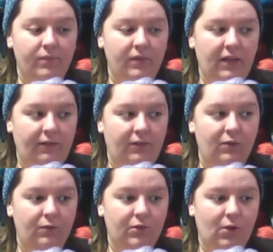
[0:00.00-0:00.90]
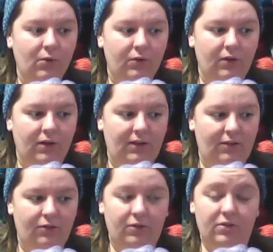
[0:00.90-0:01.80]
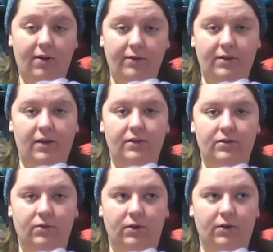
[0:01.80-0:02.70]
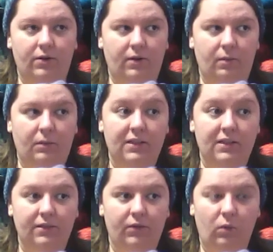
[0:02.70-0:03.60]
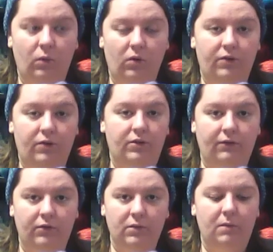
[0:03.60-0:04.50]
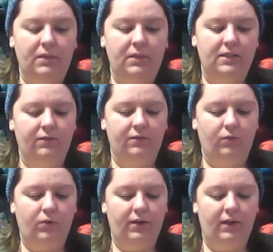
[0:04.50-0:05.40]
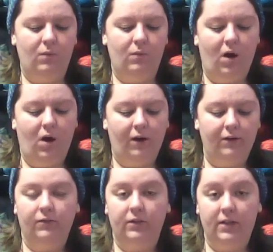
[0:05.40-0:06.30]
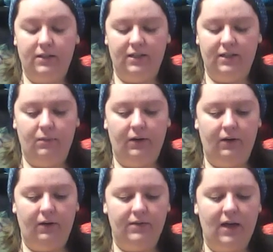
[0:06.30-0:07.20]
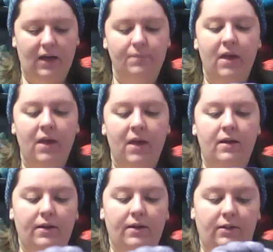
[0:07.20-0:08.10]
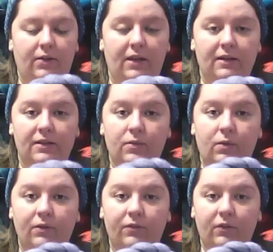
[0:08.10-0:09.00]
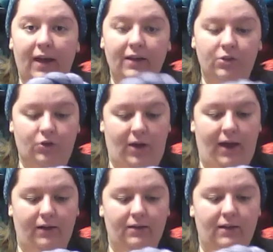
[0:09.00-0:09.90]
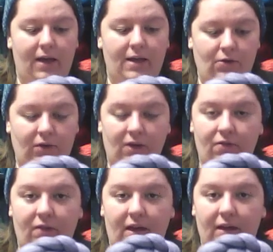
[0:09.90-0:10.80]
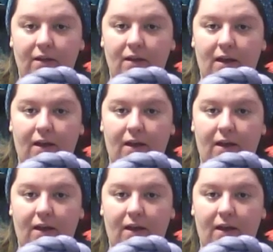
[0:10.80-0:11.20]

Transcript: if you soak either the sawdust or a piece of the wood or several small pieces of wood in water for an extended period of time, you get this wonderful extract that you can then